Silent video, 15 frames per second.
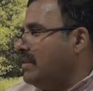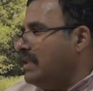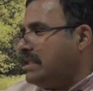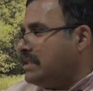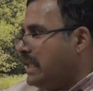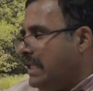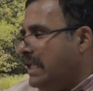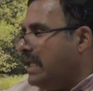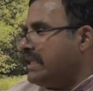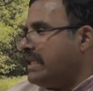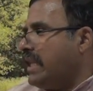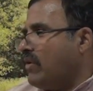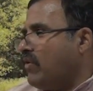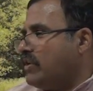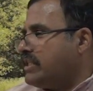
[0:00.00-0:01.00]
There's nothing other
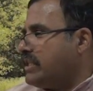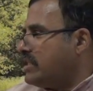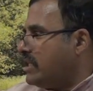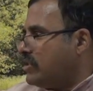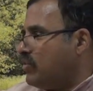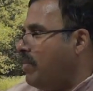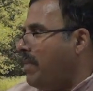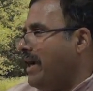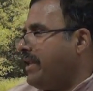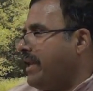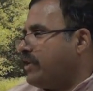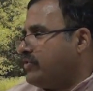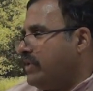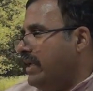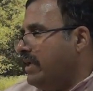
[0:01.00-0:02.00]
than consciousness. There's no matter
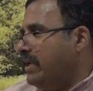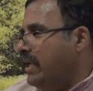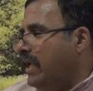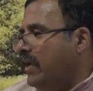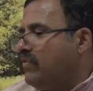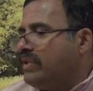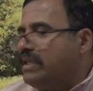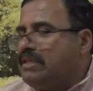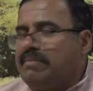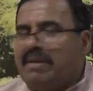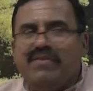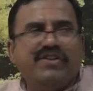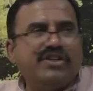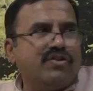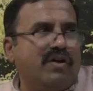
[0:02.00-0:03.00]
actually. Everything is
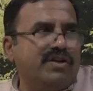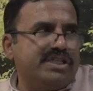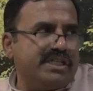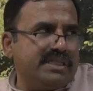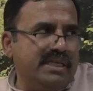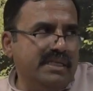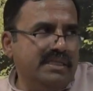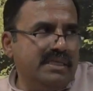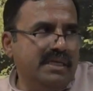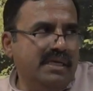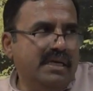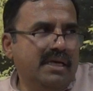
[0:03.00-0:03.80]
manifest consciousness.